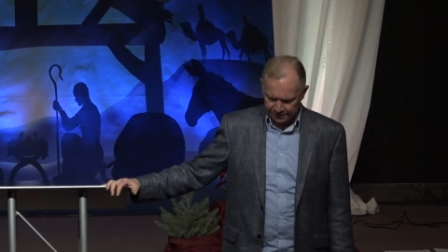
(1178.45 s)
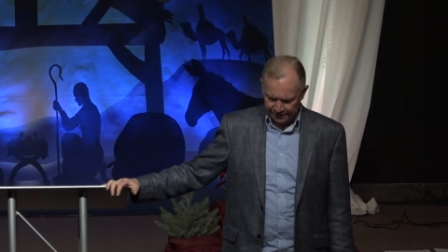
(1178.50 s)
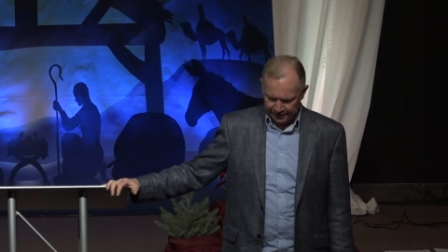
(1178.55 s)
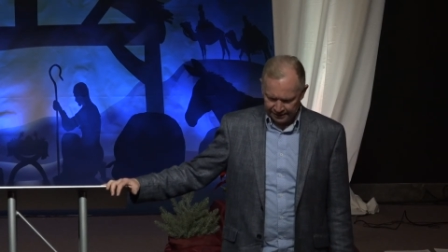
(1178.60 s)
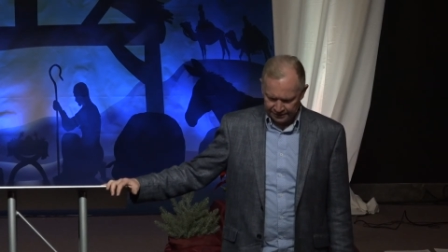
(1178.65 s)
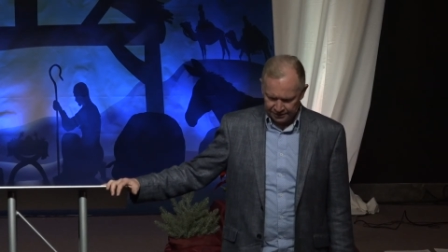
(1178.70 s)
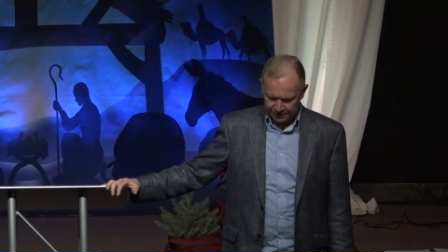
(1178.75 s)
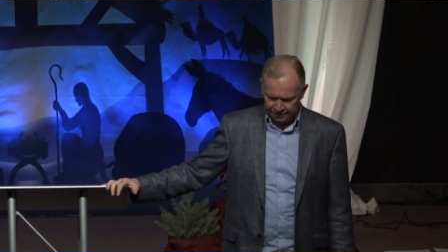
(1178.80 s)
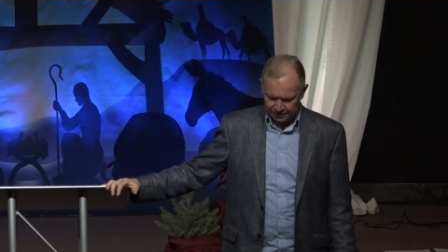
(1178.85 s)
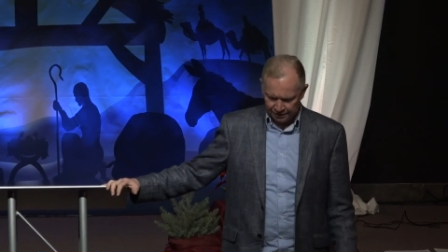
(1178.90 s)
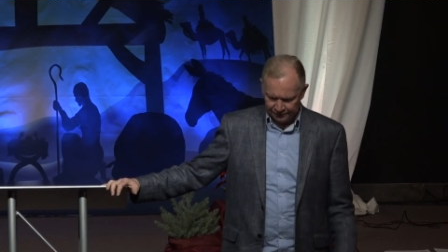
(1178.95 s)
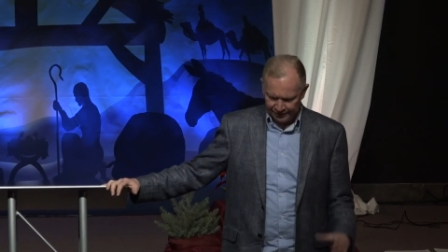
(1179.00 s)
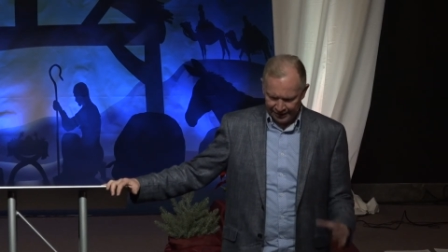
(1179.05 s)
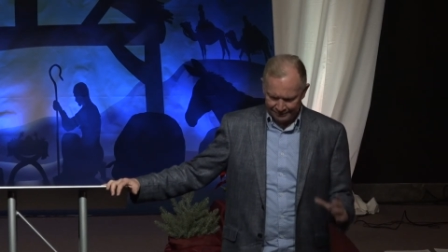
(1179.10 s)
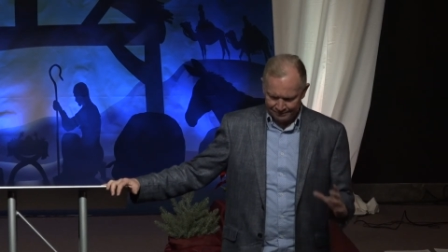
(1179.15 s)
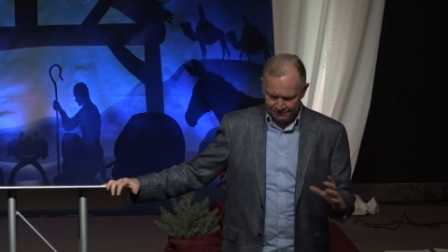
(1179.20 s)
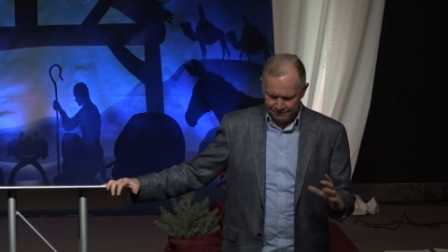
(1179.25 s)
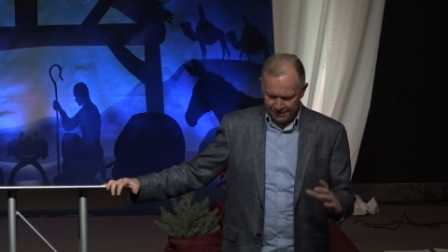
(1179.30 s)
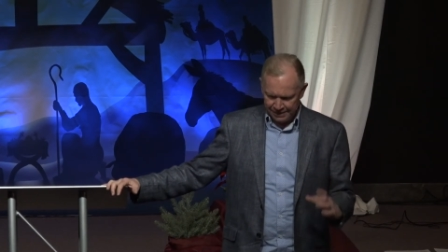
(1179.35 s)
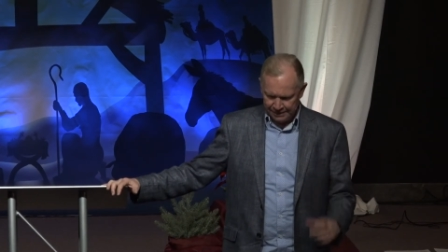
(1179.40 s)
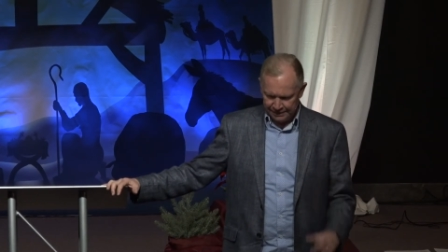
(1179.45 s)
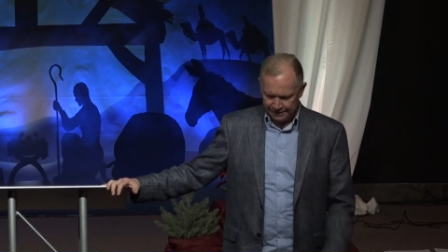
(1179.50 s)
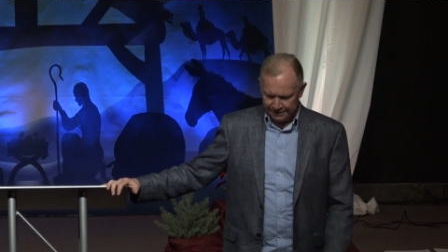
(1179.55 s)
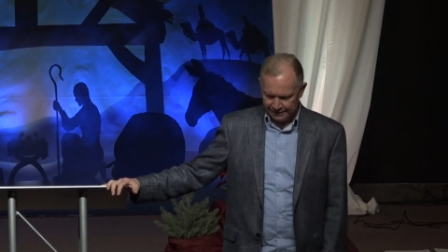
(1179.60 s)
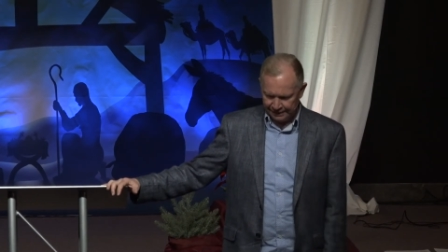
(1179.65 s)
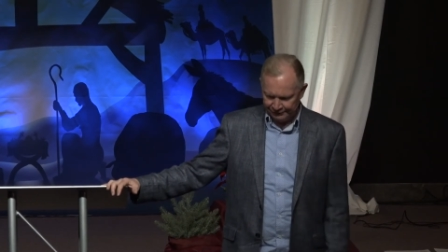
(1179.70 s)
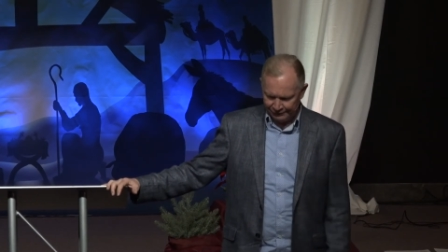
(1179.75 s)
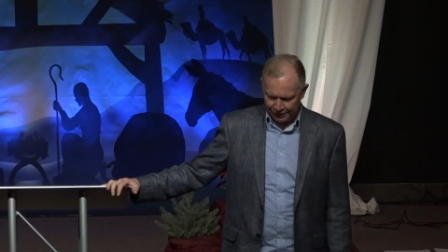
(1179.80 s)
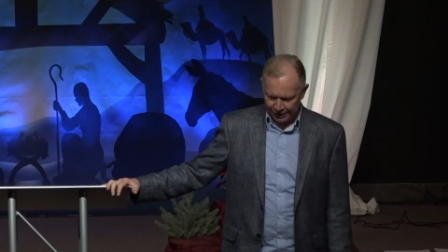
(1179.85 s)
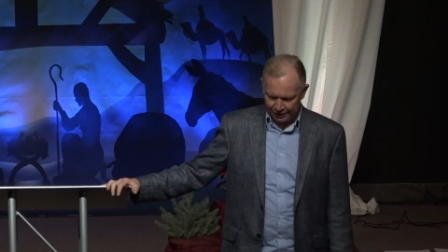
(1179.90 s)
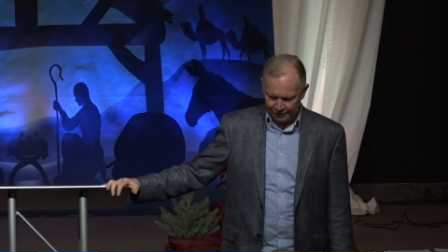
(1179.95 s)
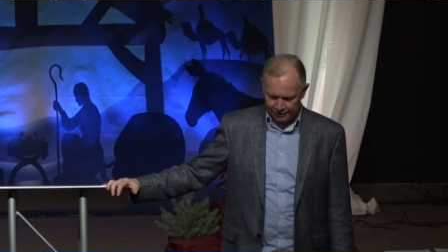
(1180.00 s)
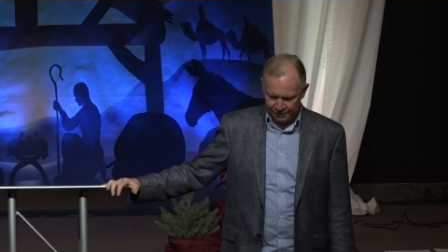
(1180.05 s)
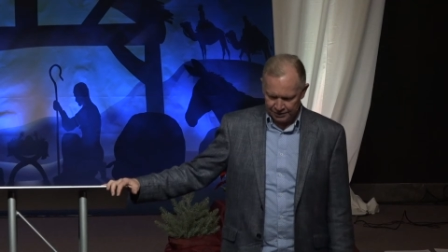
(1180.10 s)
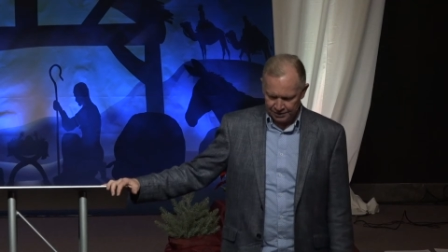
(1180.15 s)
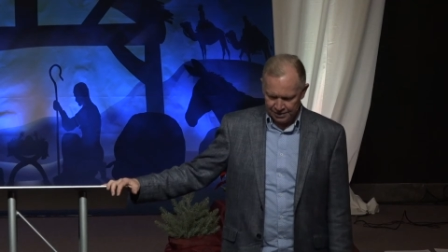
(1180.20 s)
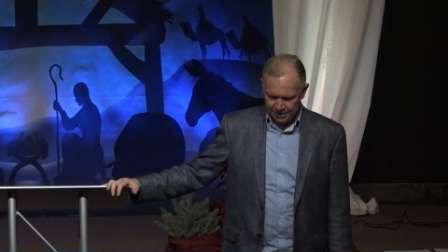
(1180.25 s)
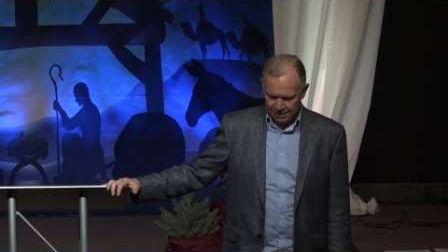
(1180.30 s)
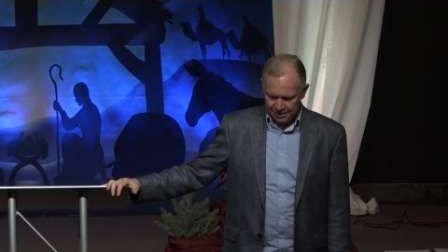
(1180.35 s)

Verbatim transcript: and that's on that meat. I forgot when.